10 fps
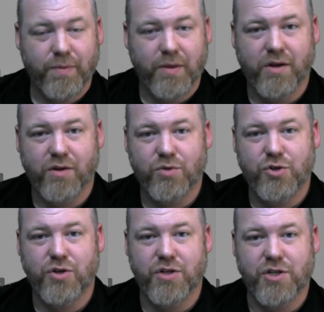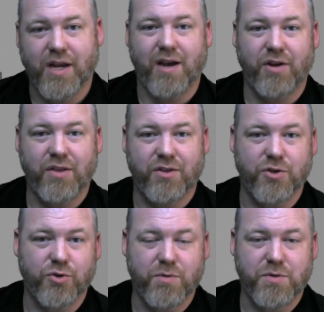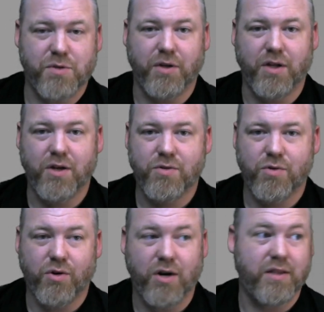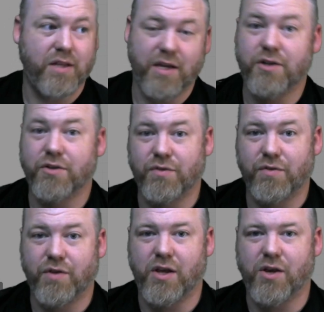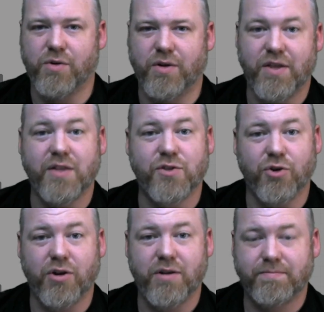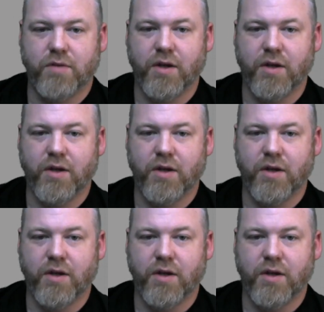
which you can check out in the description below or at the end of the video and the end screen.